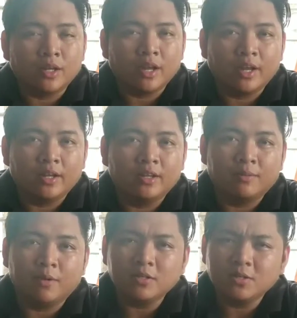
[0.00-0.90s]
And
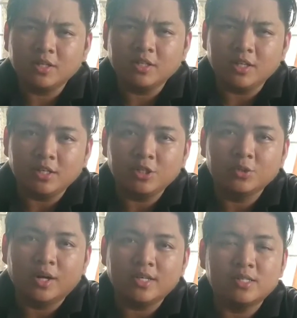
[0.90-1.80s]
I'm also going to teach you
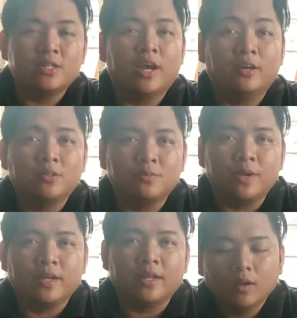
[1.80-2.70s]
guys on how to
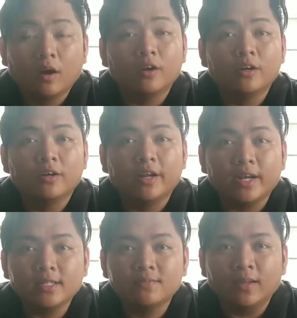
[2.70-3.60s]
make that on our
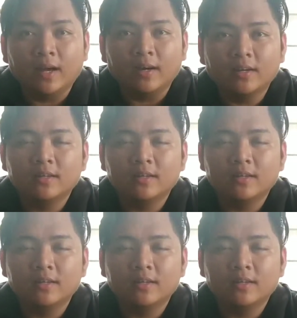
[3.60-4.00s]
next vlog.